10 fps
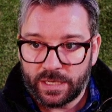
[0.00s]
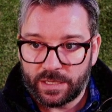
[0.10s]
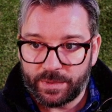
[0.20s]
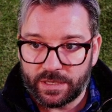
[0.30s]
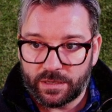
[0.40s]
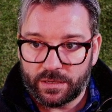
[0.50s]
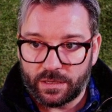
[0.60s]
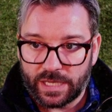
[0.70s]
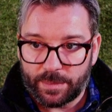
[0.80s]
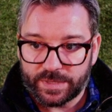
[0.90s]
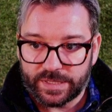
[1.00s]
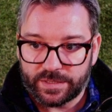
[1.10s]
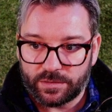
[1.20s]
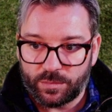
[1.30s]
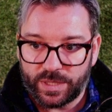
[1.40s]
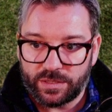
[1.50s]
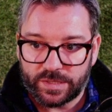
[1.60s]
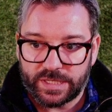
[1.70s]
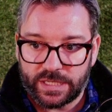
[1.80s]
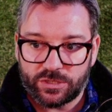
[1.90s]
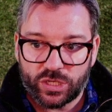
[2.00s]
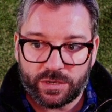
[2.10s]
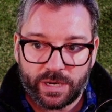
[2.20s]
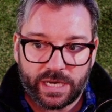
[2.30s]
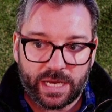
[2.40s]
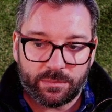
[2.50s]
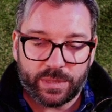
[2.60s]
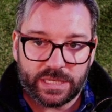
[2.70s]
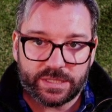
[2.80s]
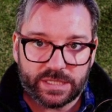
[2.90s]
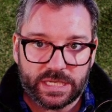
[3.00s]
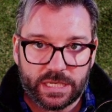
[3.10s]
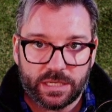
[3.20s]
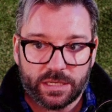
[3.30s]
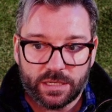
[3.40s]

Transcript: Let me collapse this a little bit. You'll see a generate NPC